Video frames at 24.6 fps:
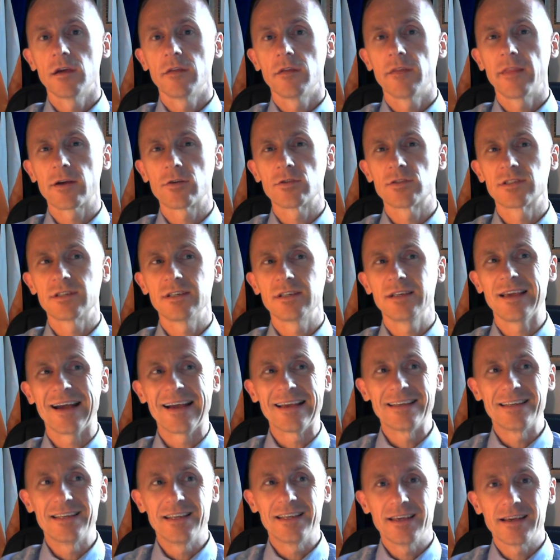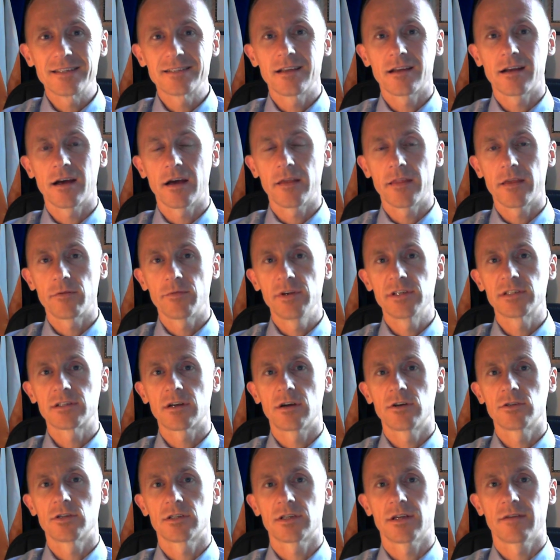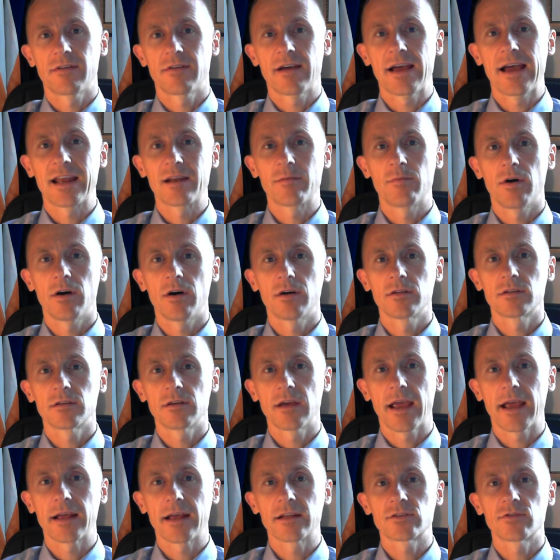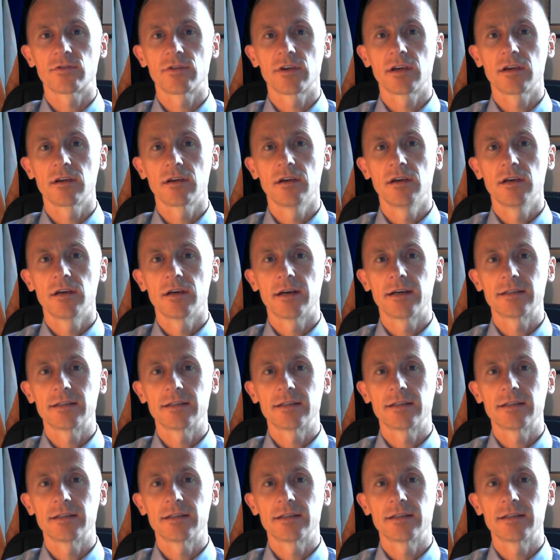They could see ideas that other researchers have had about answering